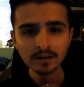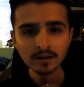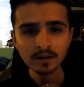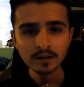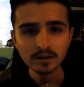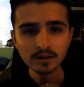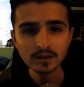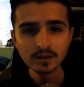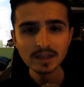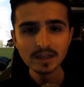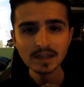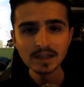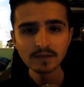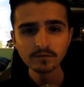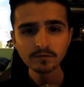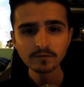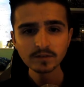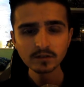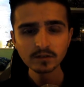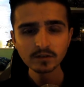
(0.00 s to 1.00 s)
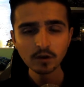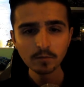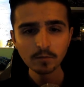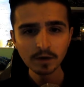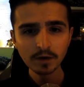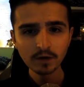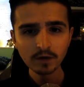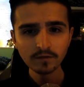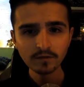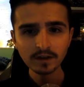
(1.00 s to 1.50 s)
you need everything to go
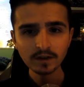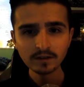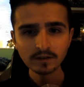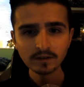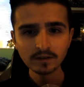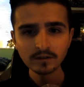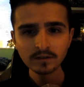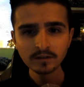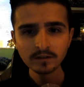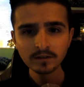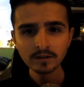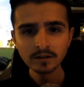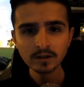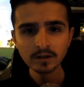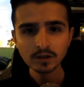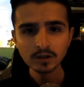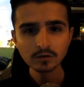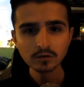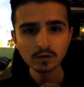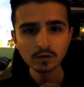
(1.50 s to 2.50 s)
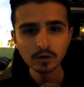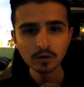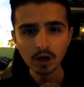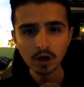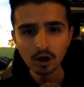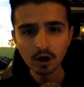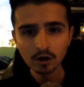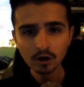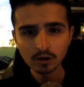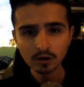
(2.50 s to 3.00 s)
perfect. You don't want to
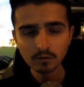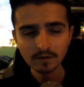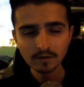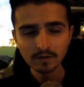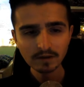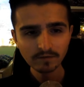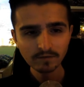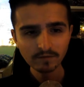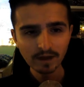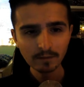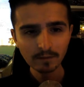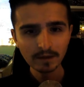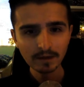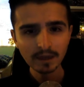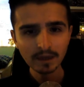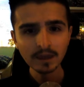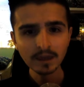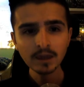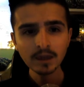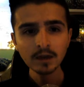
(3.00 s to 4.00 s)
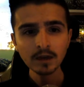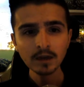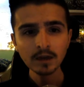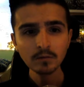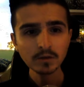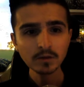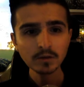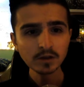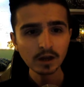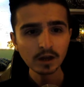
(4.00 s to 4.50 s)
argue with any family,
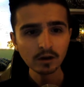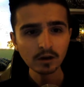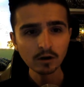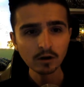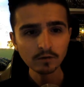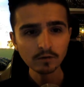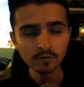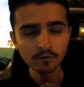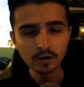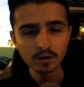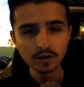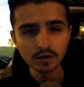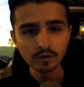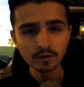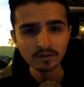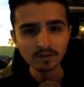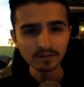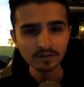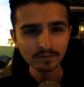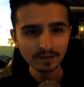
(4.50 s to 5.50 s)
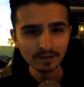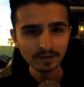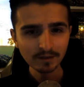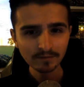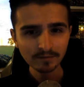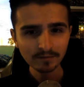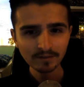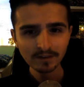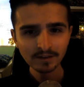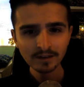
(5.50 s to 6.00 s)
which I can't avoid doing
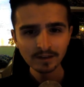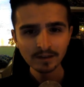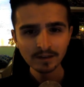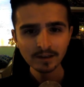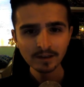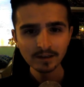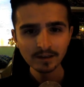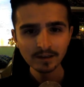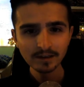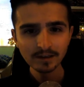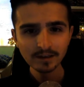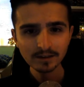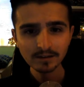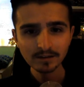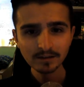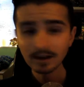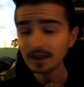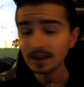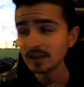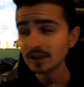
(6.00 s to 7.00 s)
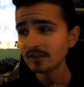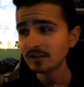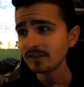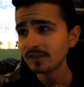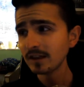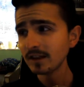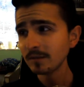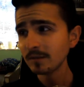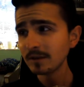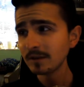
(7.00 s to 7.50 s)
sometimes. And I just
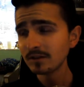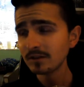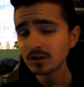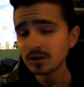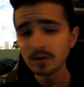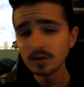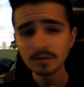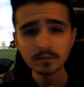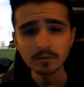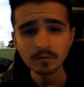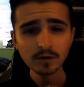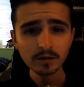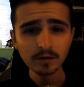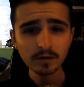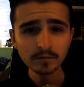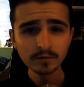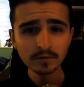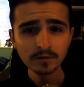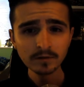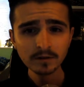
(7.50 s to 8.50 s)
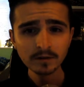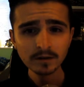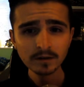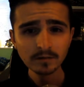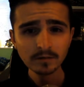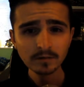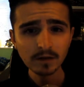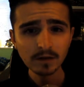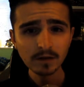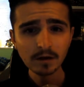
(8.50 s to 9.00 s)
said I'm here to cheer people up,
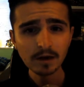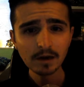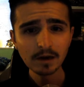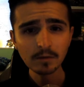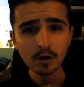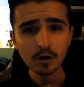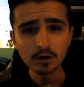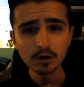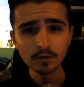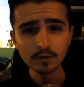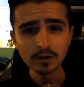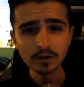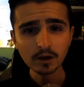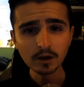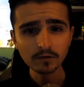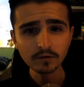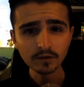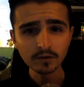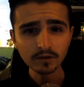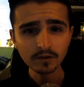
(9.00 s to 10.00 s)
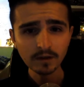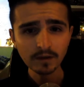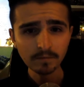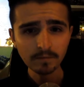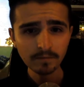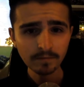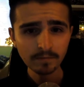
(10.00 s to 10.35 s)
but I am arguing half the time.